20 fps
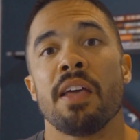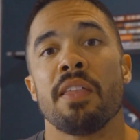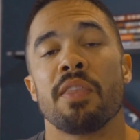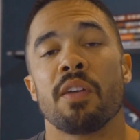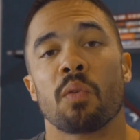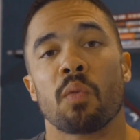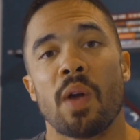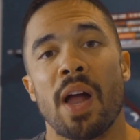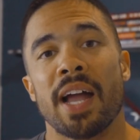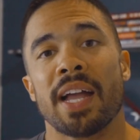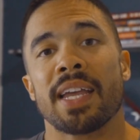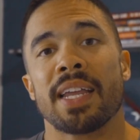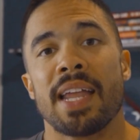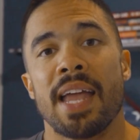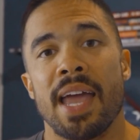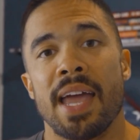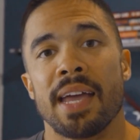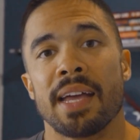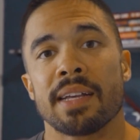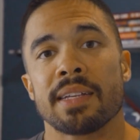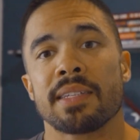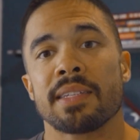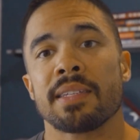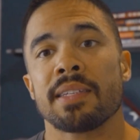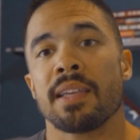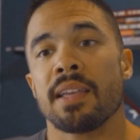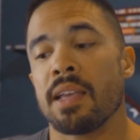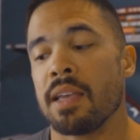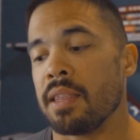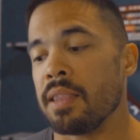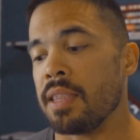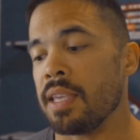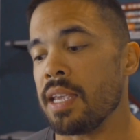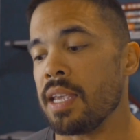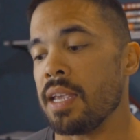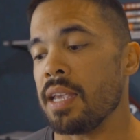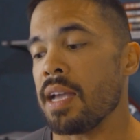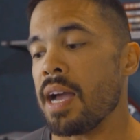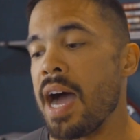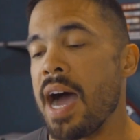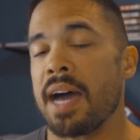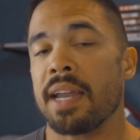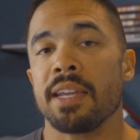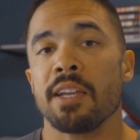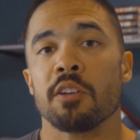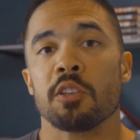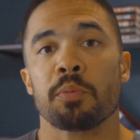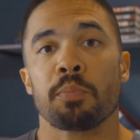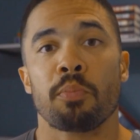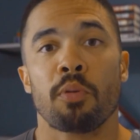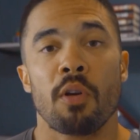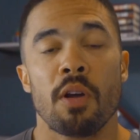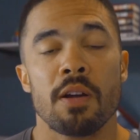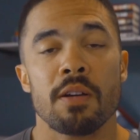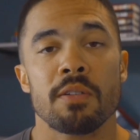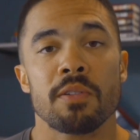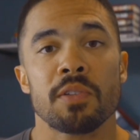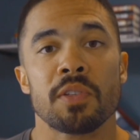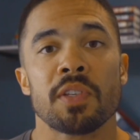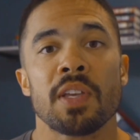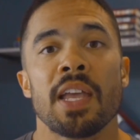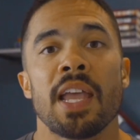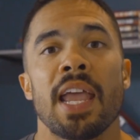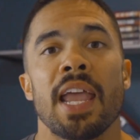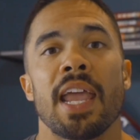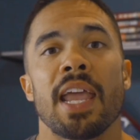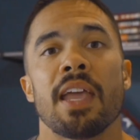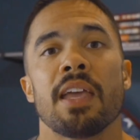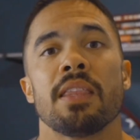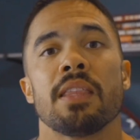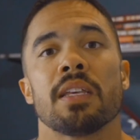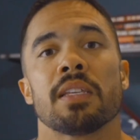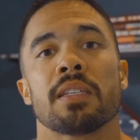the Rocket X, the Adios Pros, and the